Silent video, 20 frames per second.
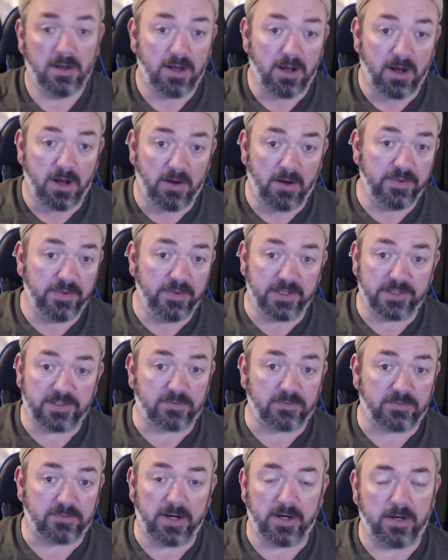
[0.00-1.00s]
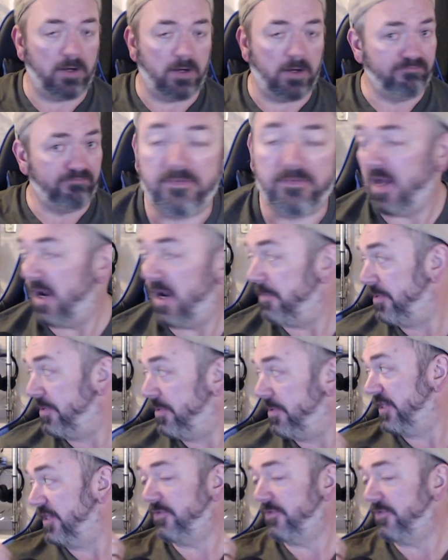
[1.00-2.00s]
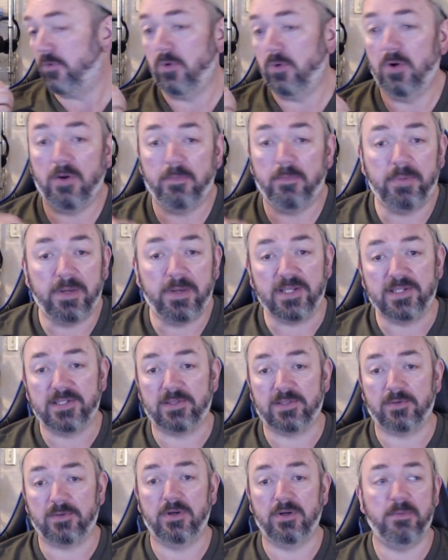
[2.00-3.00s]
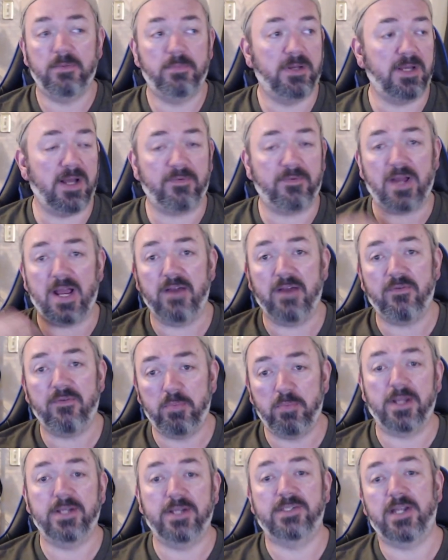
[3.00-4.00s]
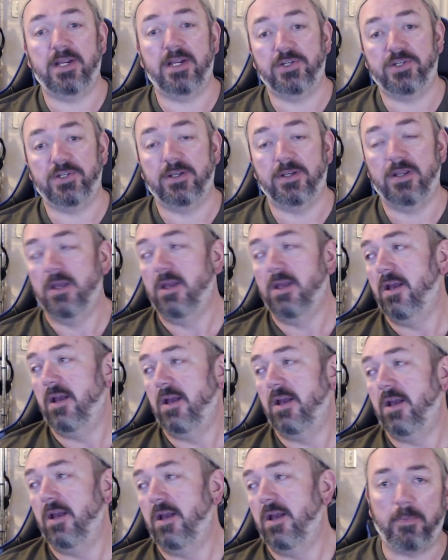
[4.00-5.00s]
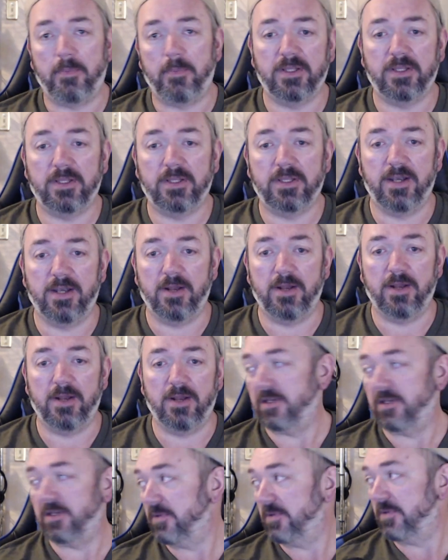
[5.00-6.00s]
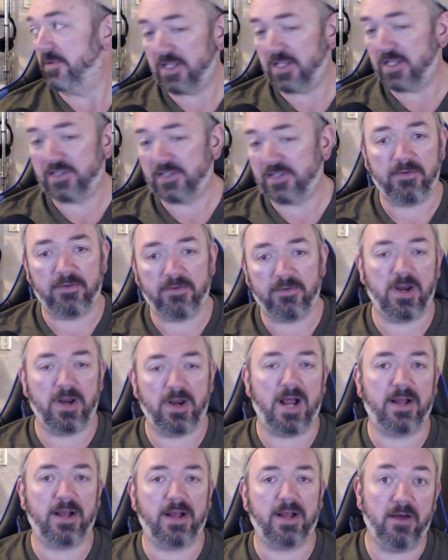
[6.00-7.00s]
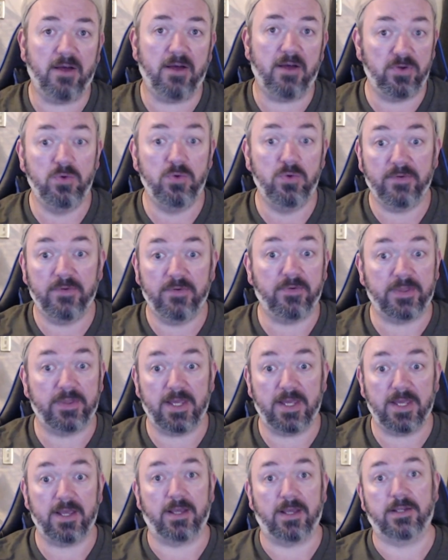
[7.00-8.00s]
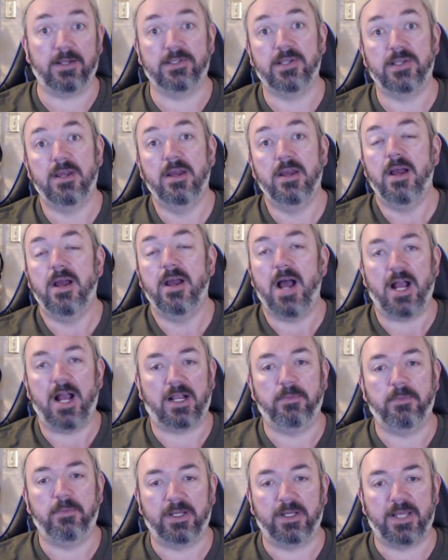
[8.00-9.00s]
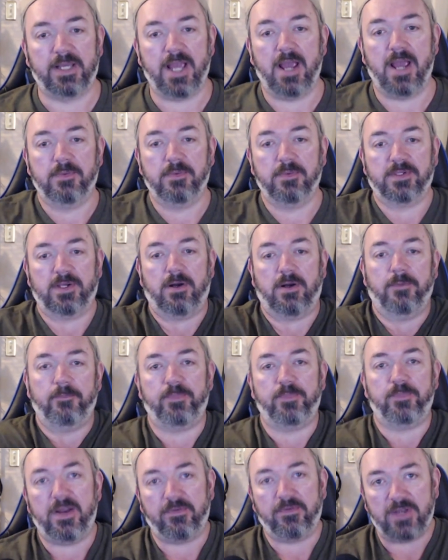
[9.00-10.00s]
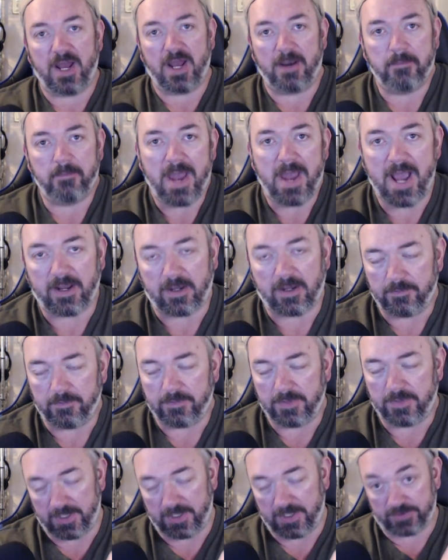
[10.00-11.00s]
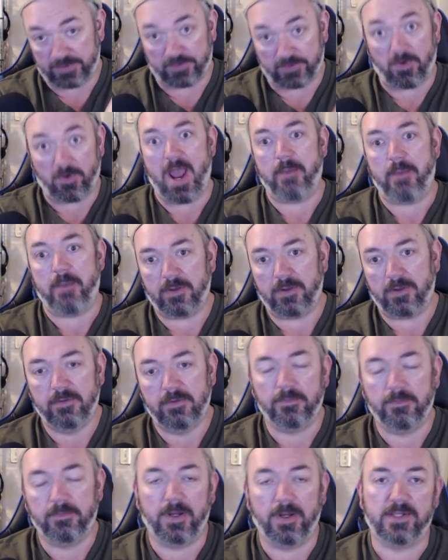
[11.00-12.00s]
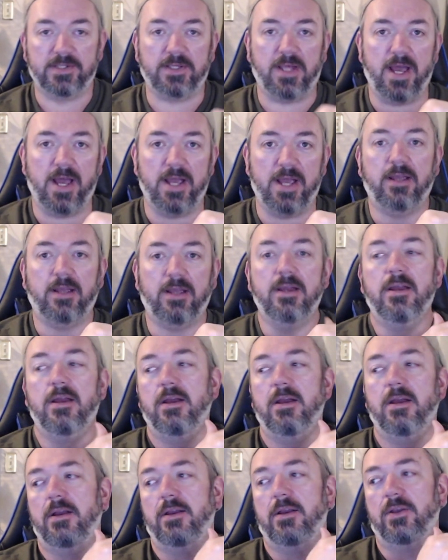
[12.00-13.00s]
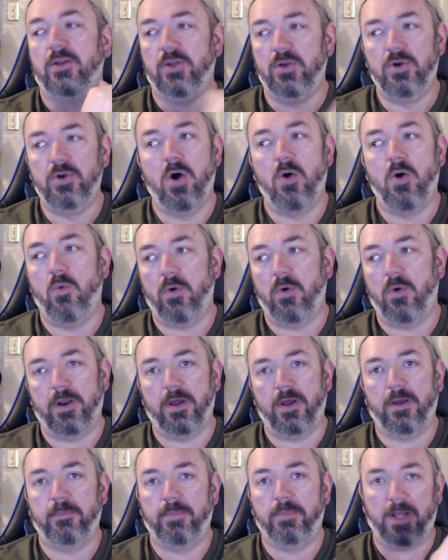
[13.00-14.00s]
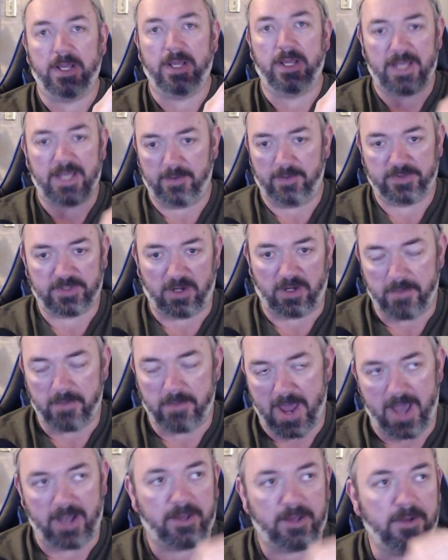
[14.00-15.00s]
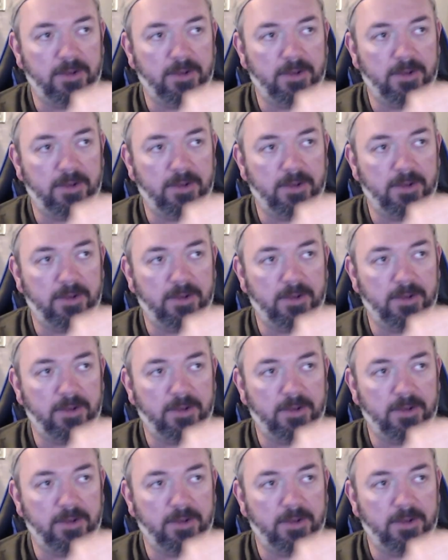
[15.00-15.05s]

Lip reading: on this right here. Got a PS4, PS3, I've got every PlayStation, a couple Nintendo systems, PS5 over here. I got a few different things I can play games on. I've got a Mac that is crap, but it's like, you don't want to play games on a Mac.